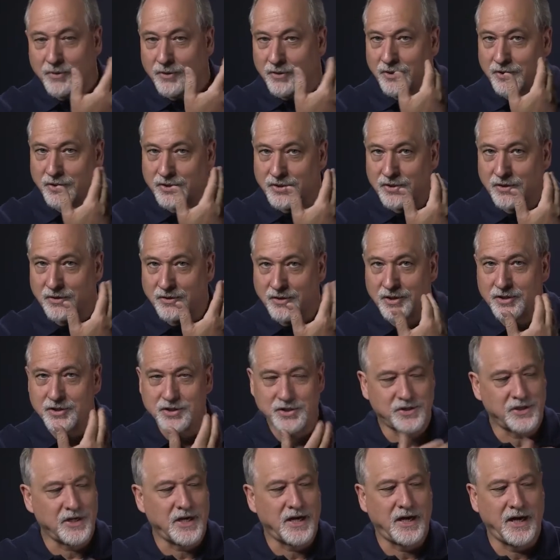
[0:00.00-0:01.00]

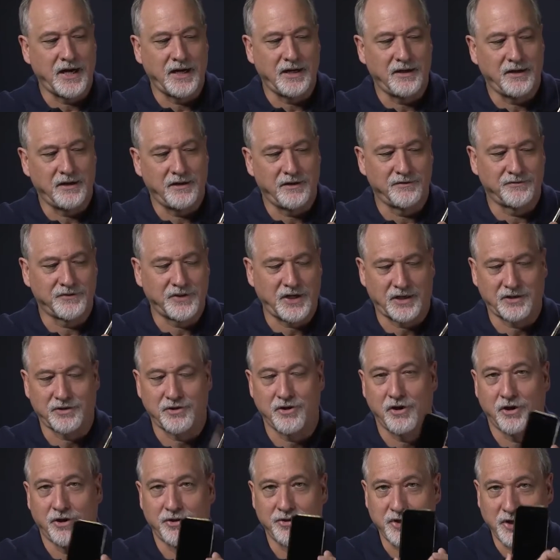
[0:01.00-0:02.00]
this side of
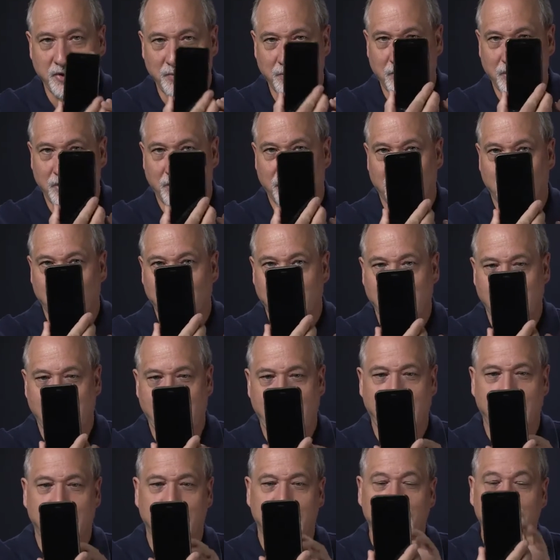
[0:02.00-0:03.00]
technology where you're
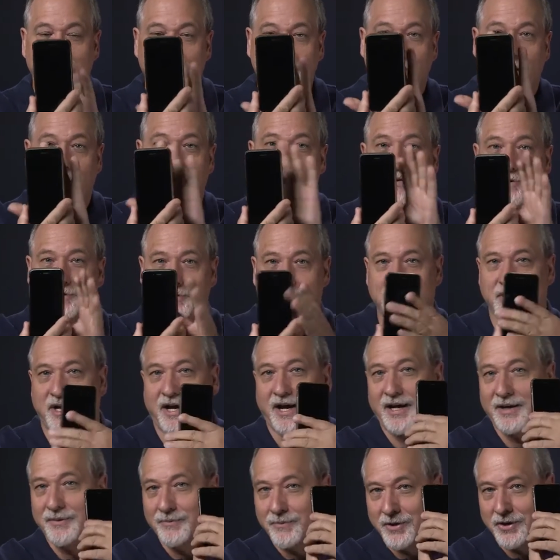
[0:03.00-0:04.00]
looking at it to the other
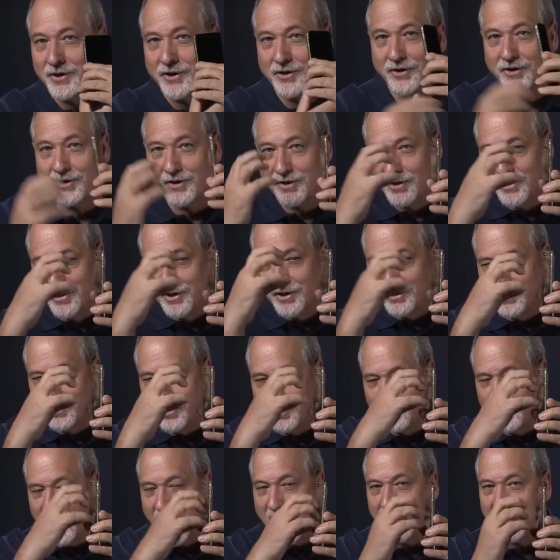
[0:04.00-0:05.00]
side where you're
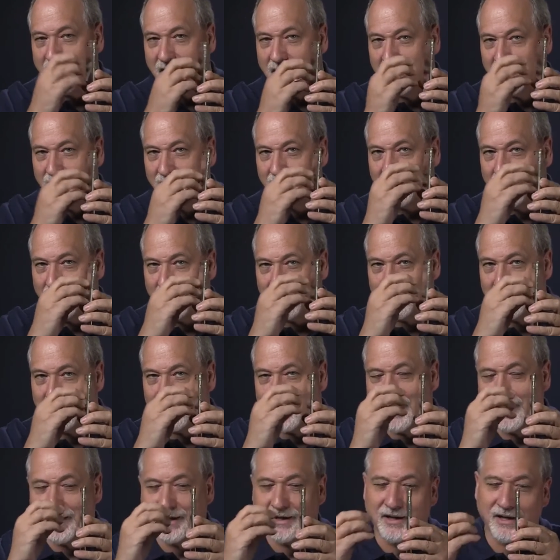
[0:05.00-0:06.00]
back here.
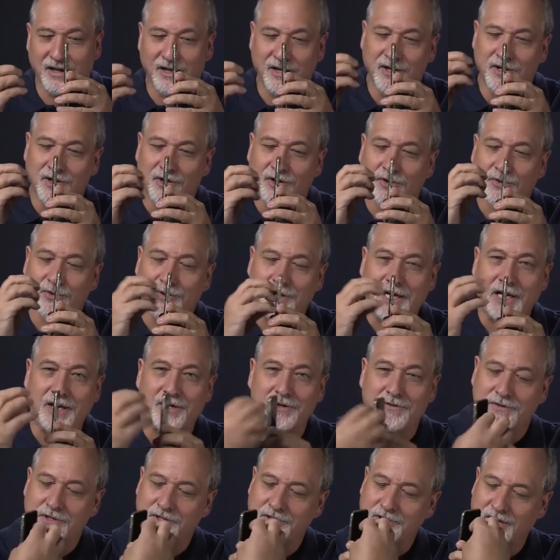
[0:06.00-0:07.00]
You're like a
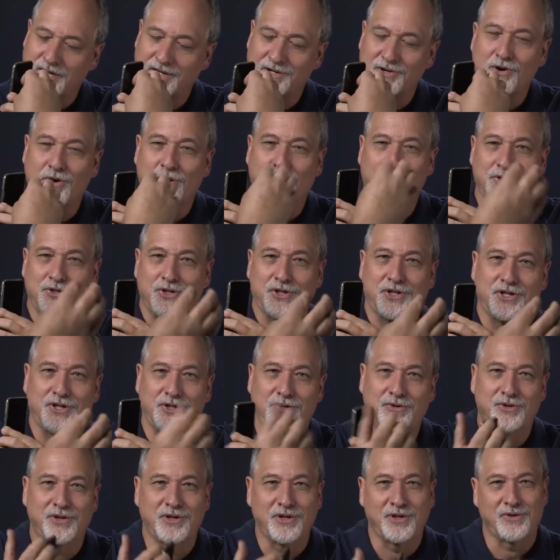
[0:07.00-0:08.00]
creator of the technology
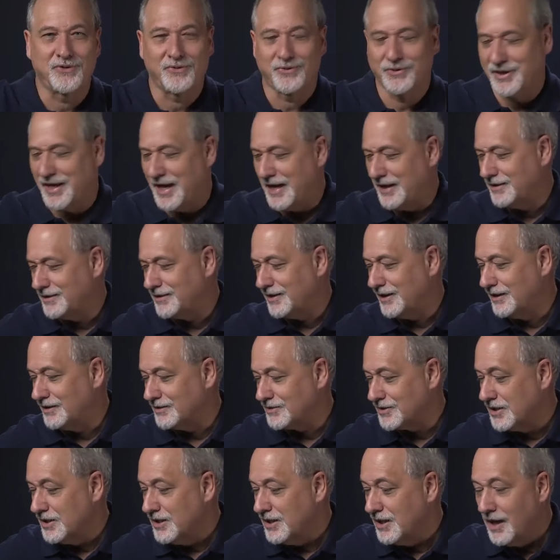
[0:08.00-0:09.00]
and you can create
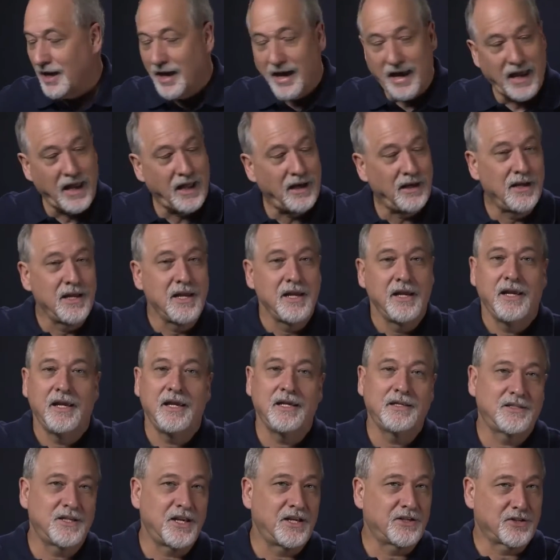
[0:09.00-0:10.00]
things. And
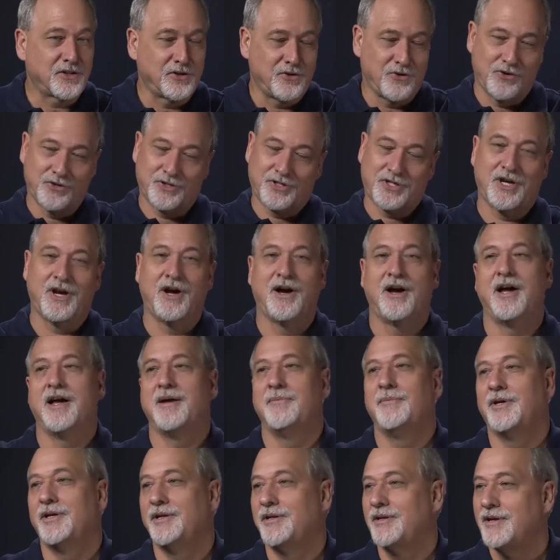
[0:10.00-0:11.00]
it takes a long
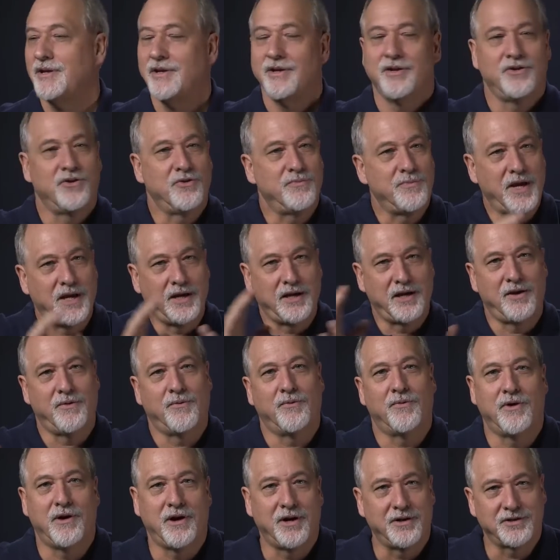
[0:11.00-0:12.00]
time and you may
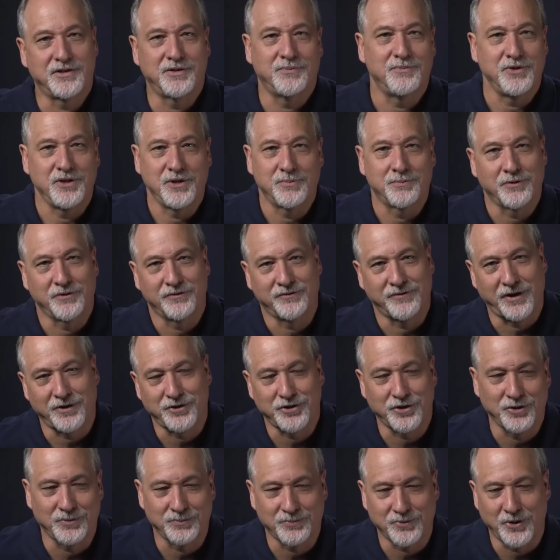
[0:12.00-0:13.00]
not want to be a
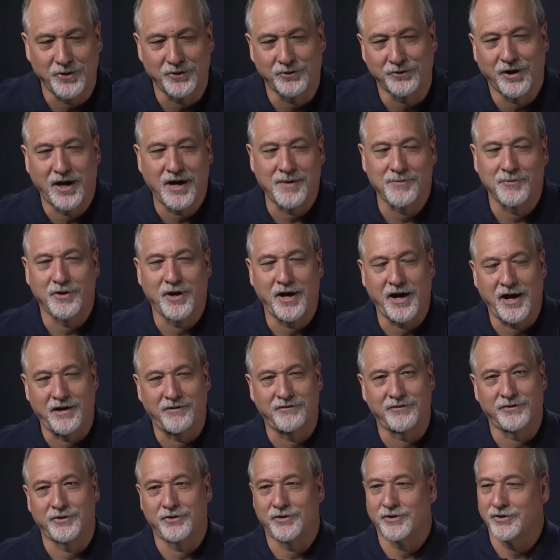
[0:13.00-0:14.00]
professional programmer
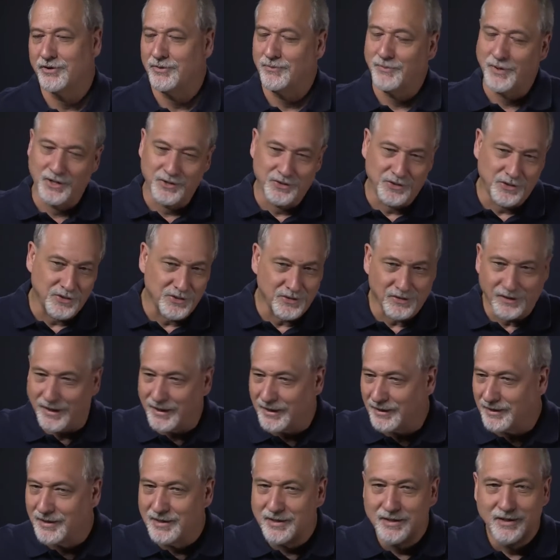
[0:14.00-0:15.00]
ever. You might just
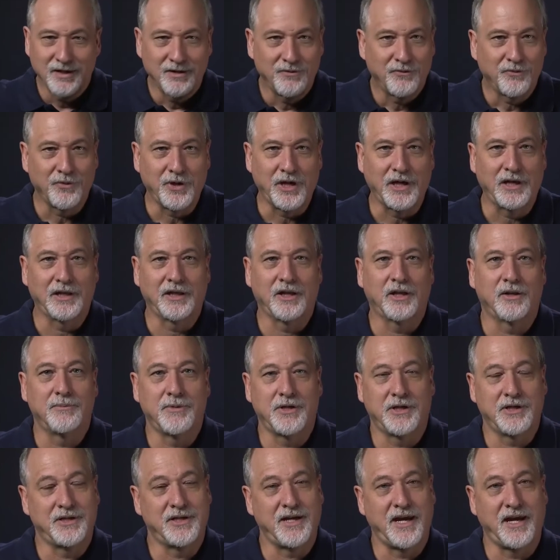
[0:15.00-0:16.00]
read a little
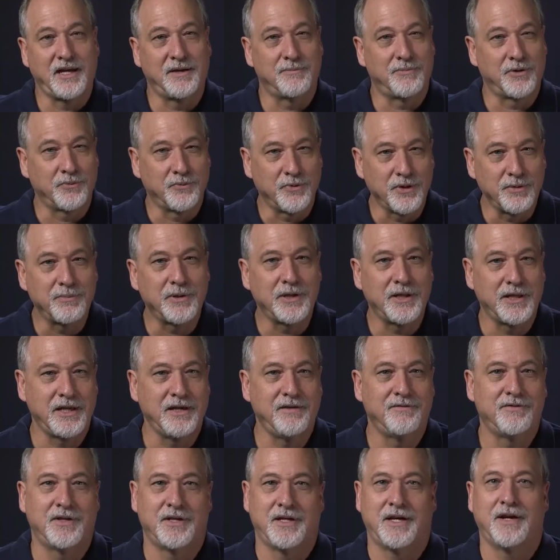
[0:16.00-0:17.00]
bit of data, but we
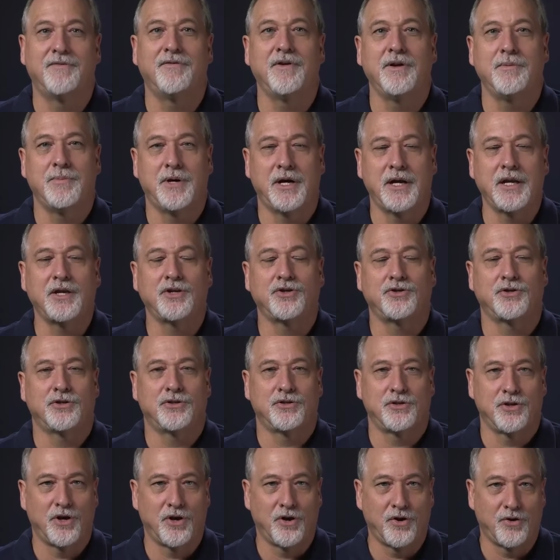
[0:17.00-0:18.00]
believe that everybody
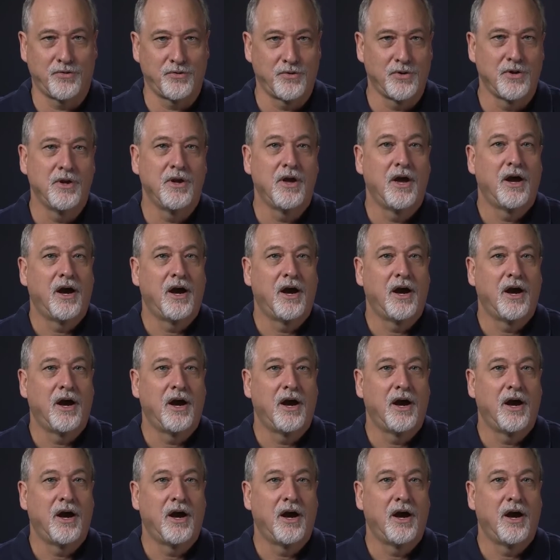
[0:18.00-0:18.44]
should know